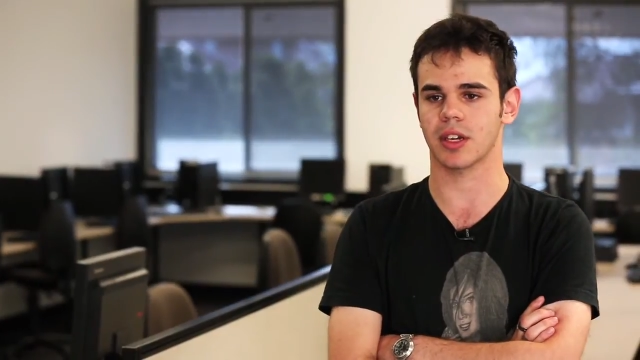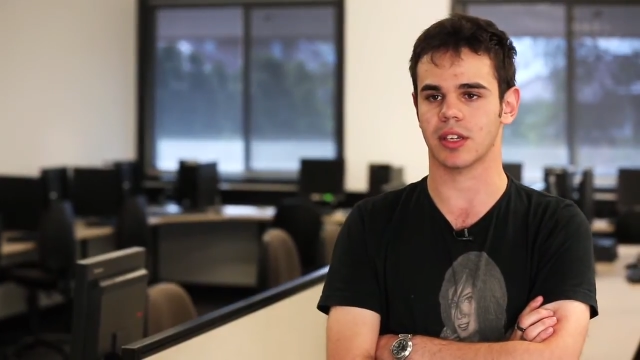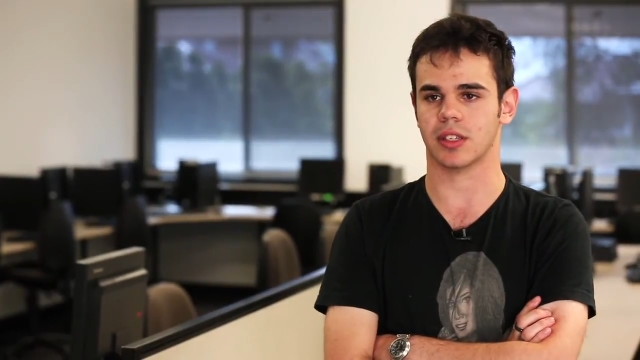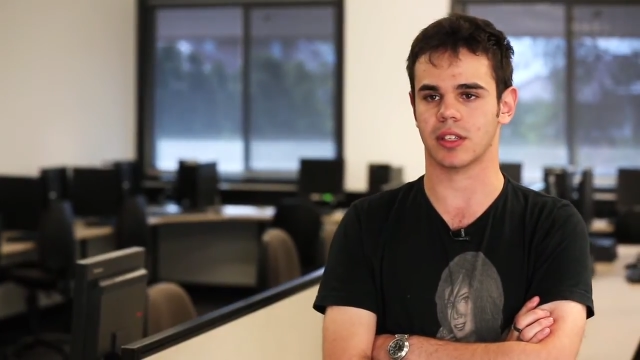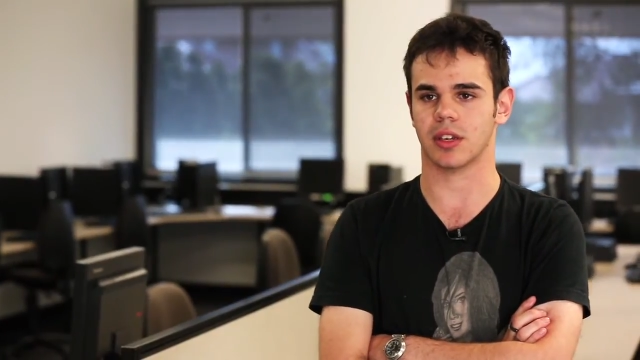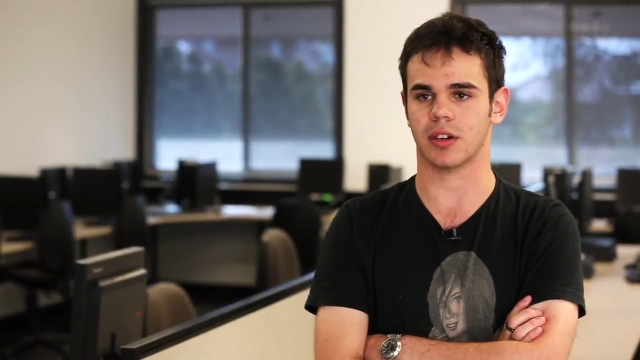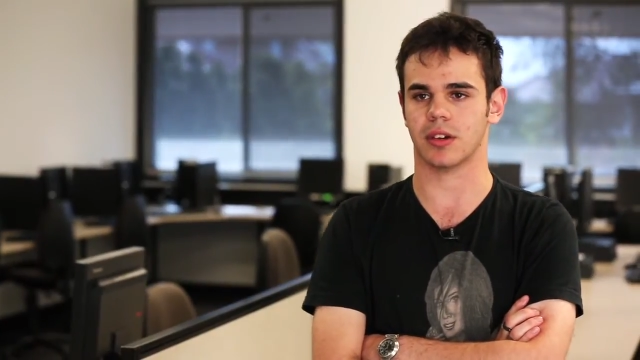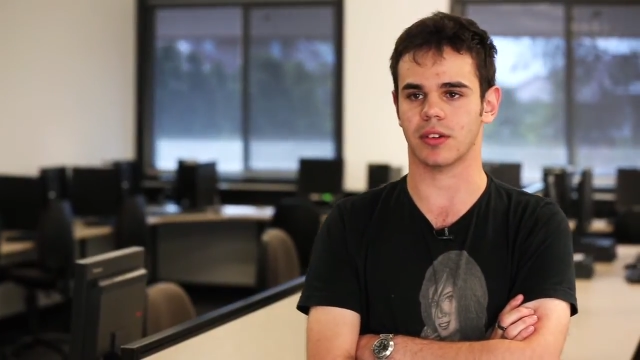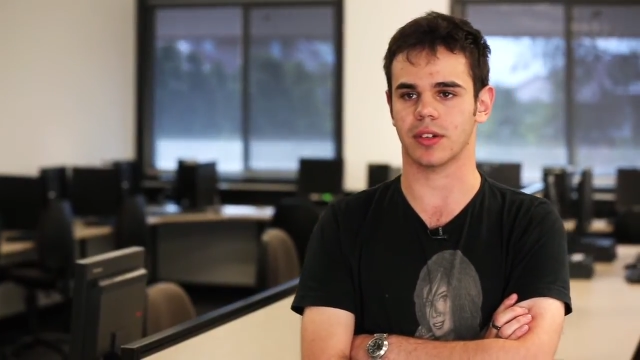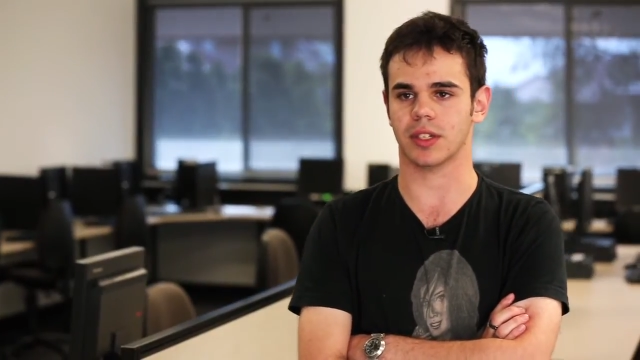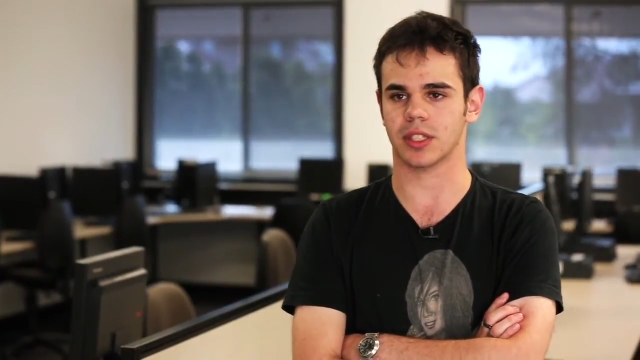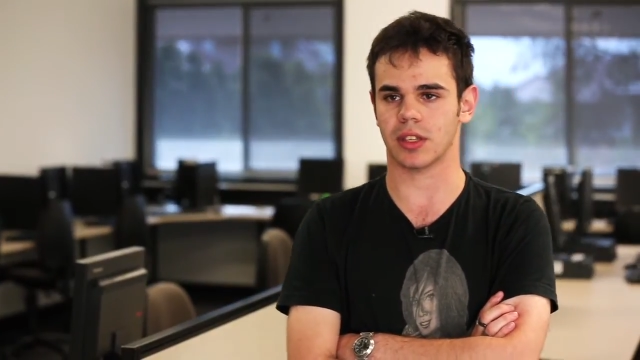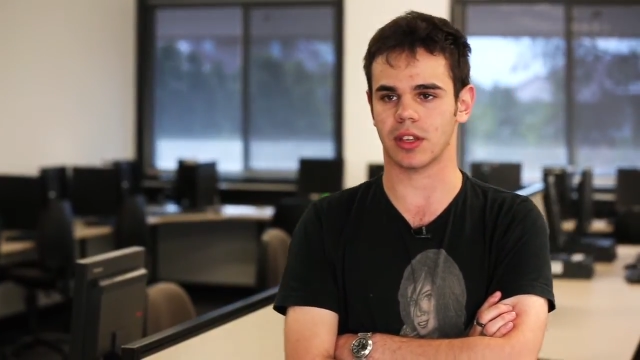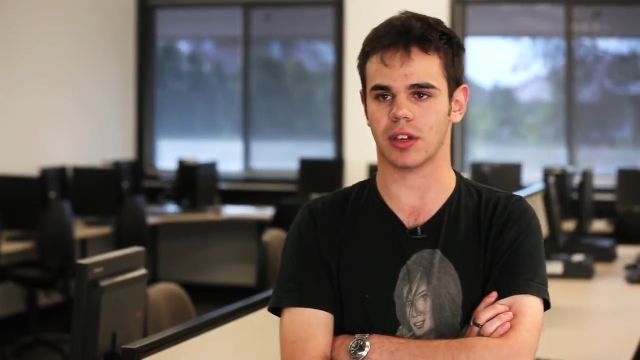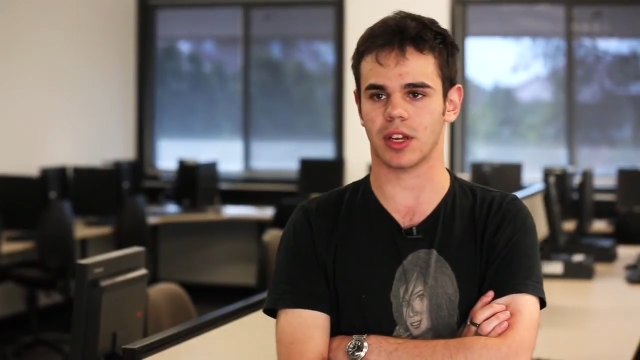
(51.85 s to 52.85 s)
So
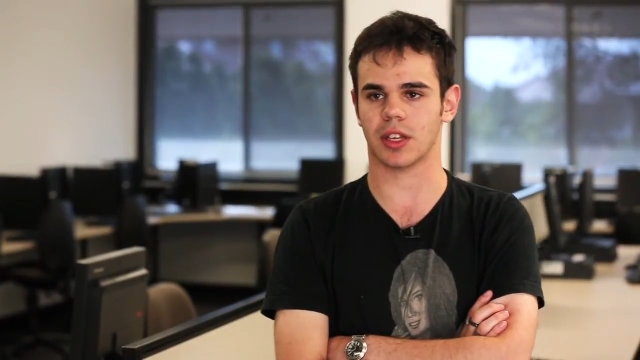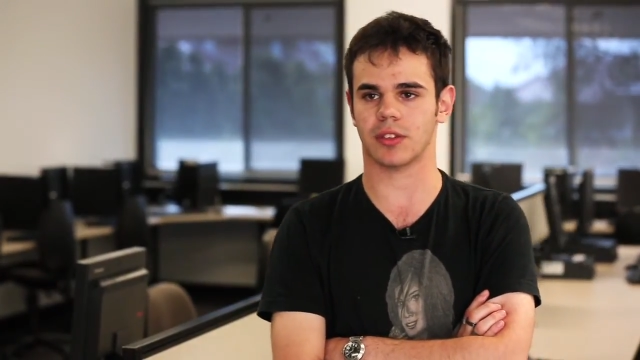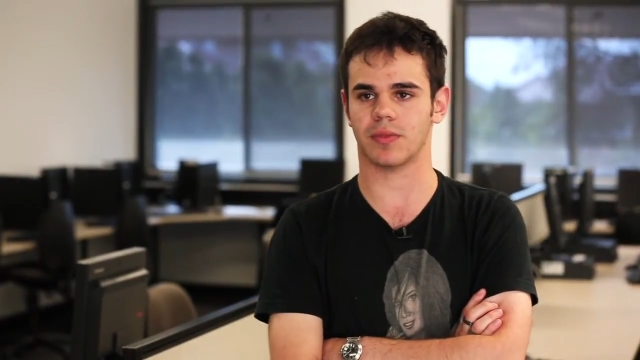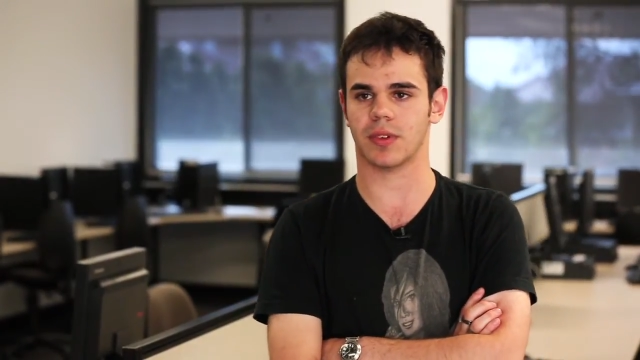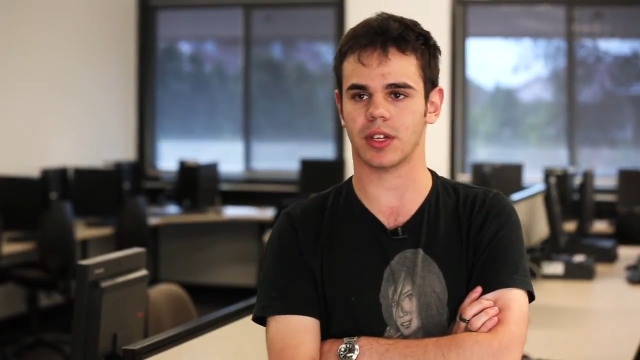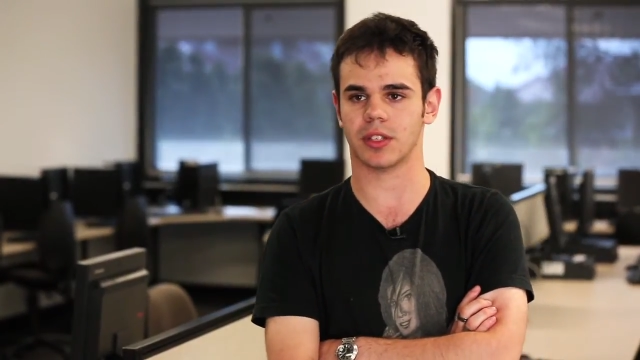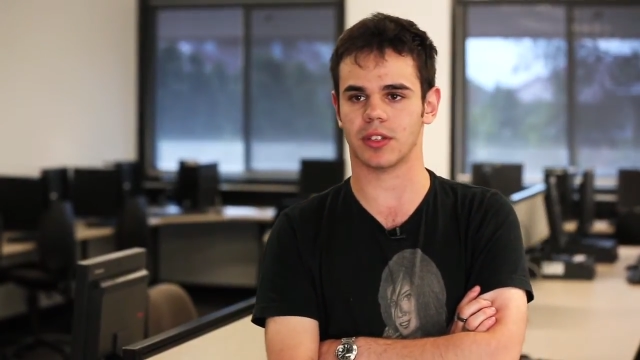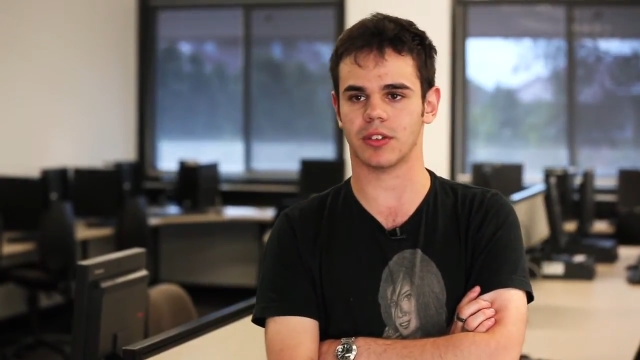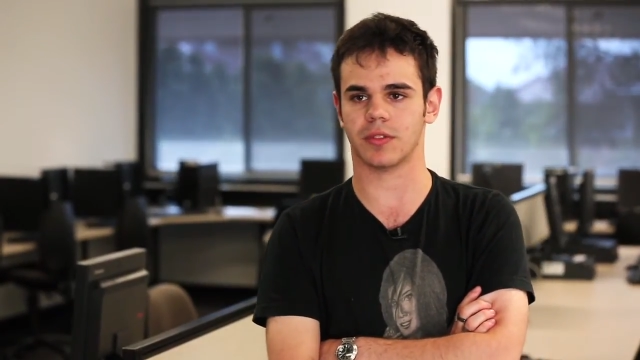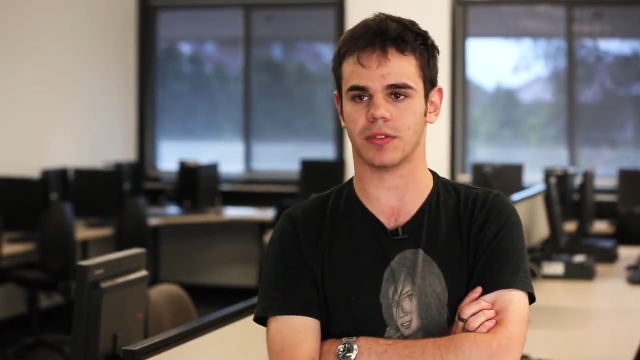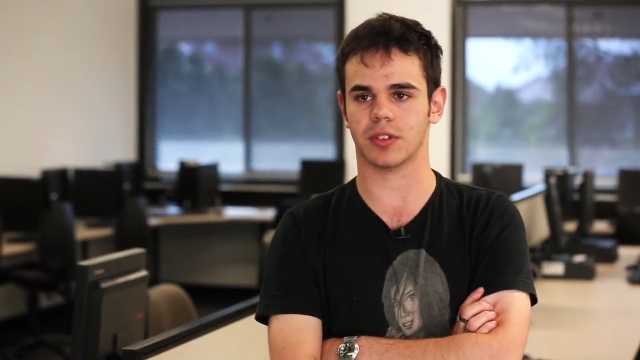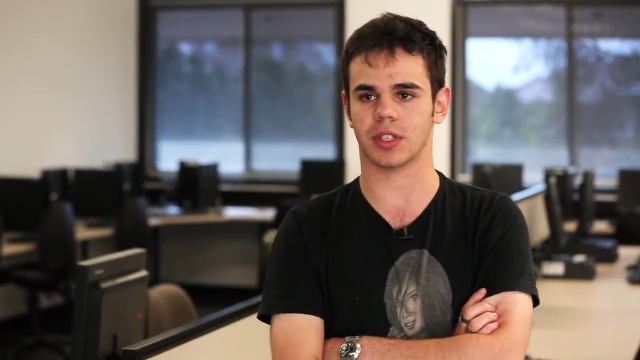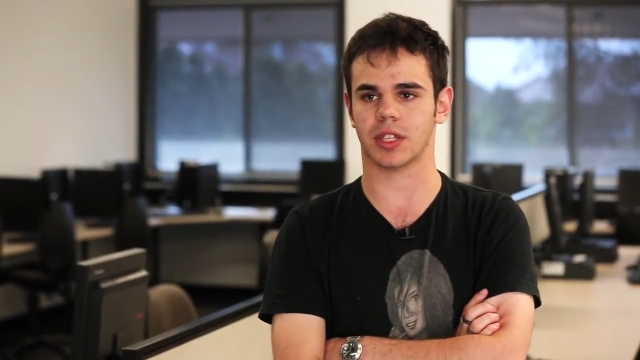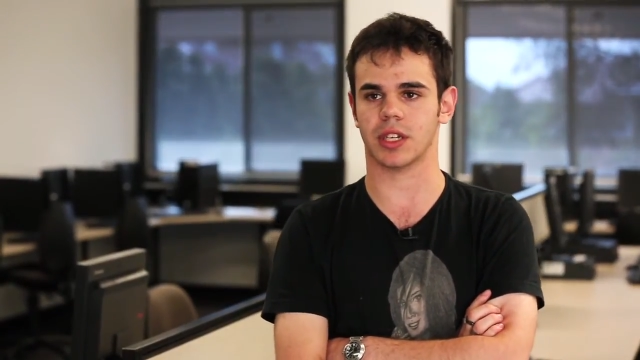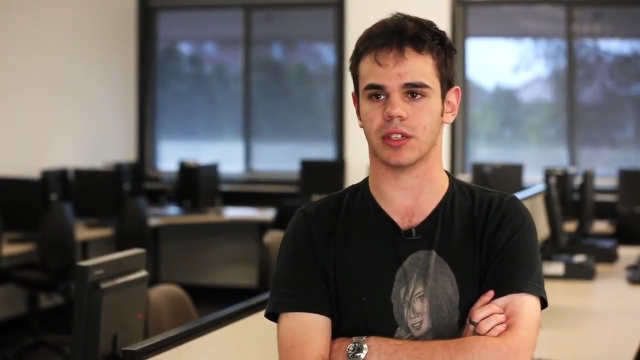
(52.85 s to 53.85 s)
it's a lot, as well as
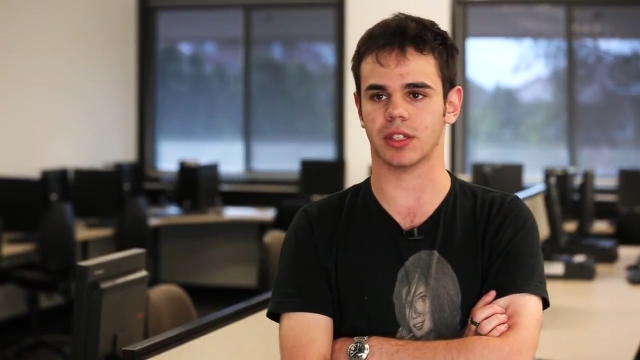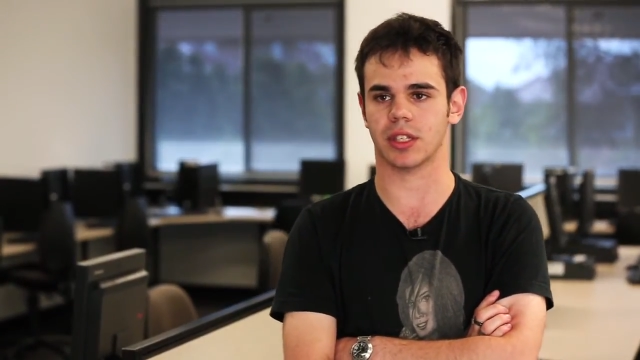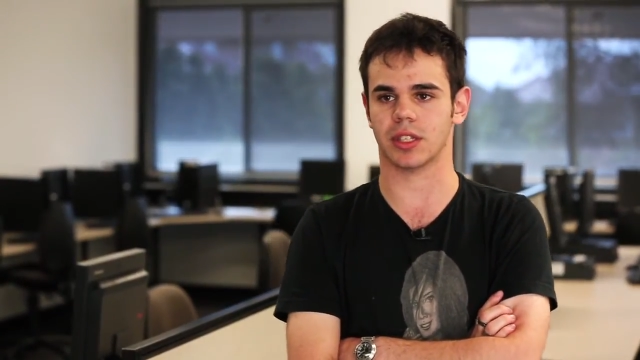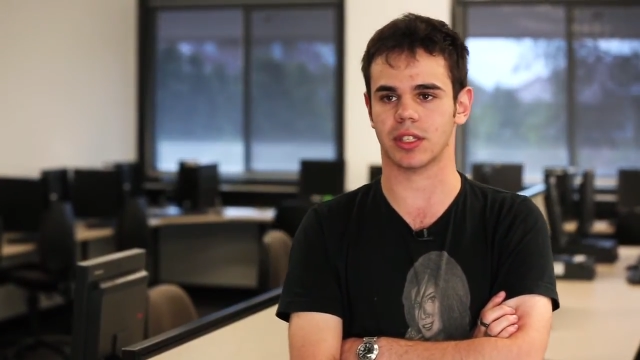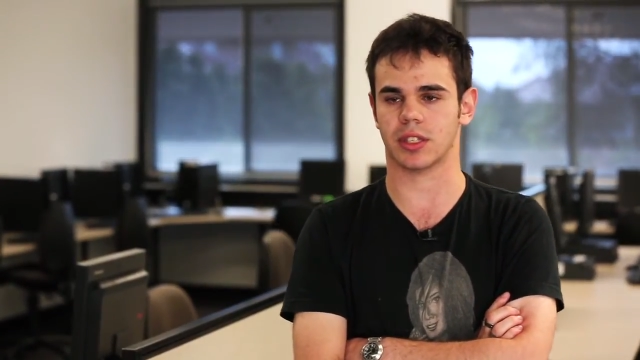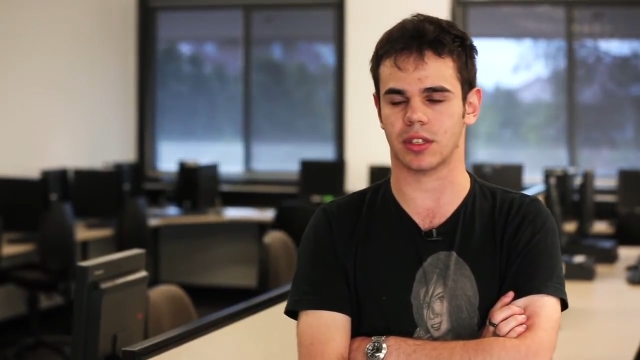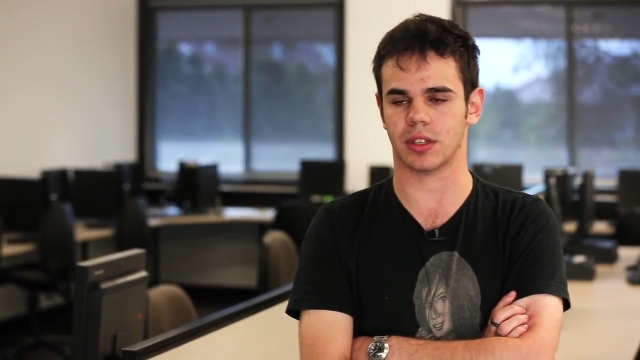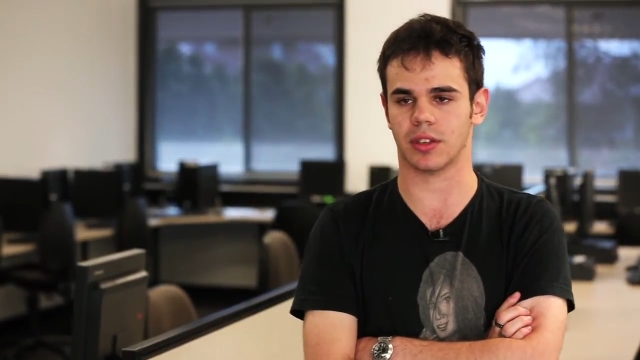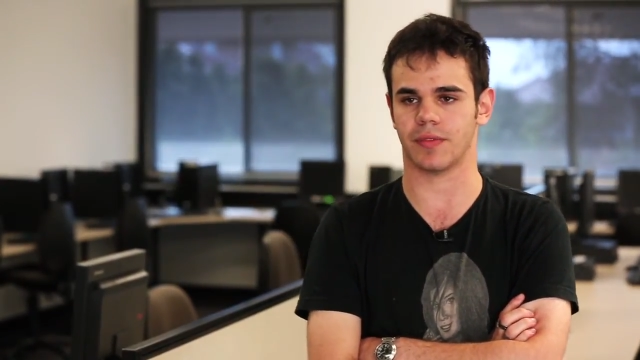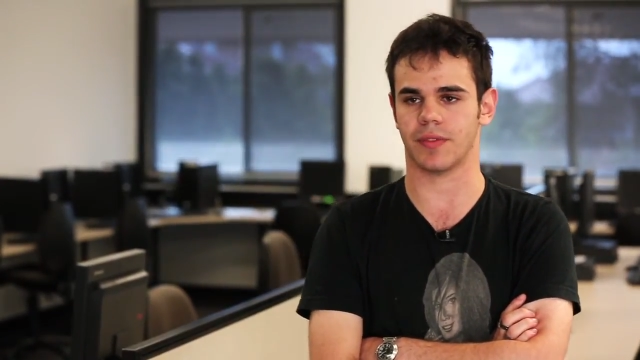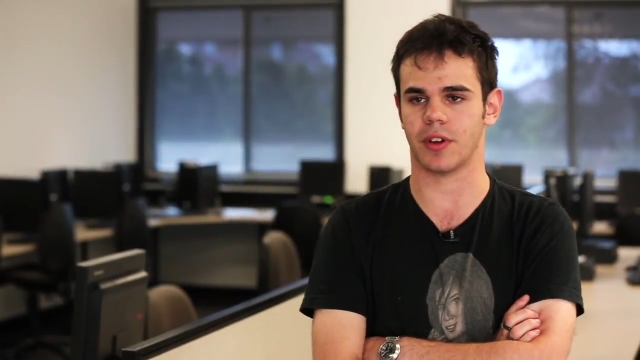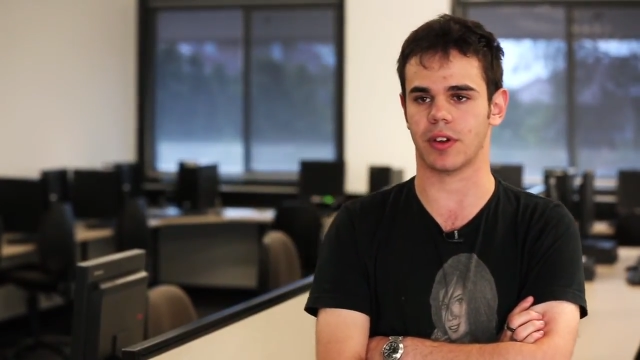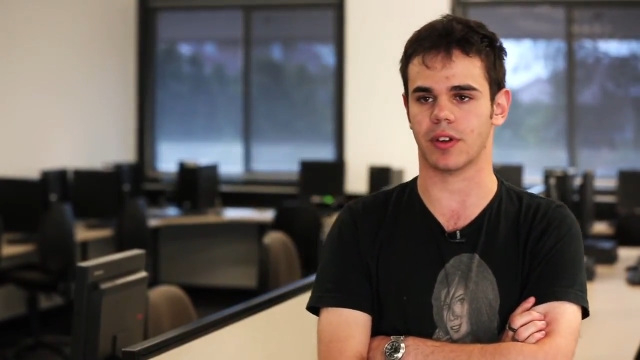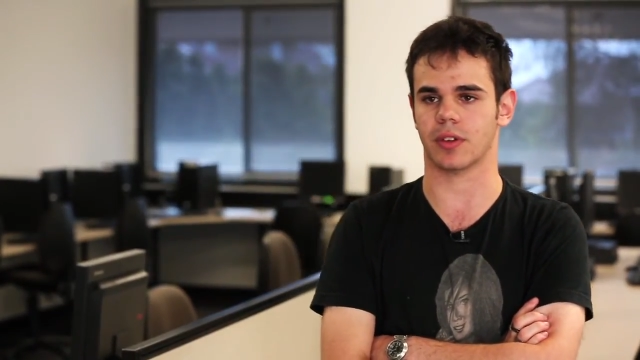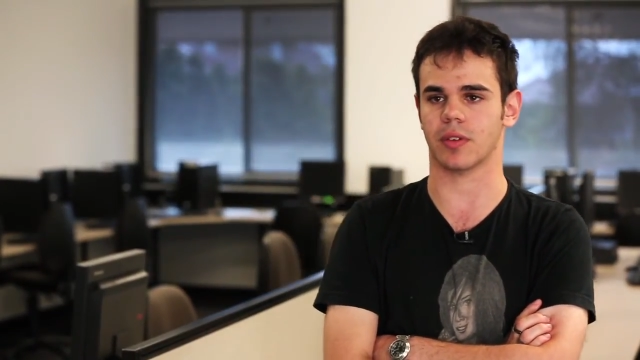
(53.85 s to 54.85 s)
useful skills, it's
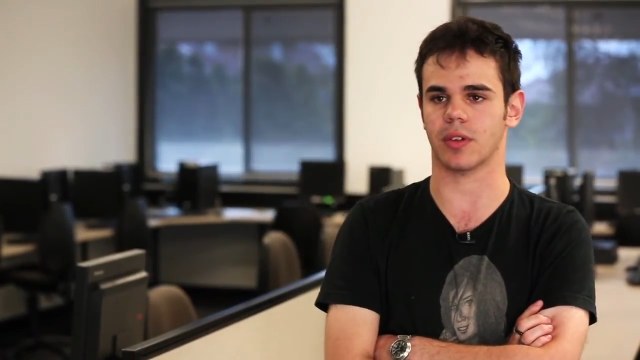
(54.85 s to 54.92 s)
very good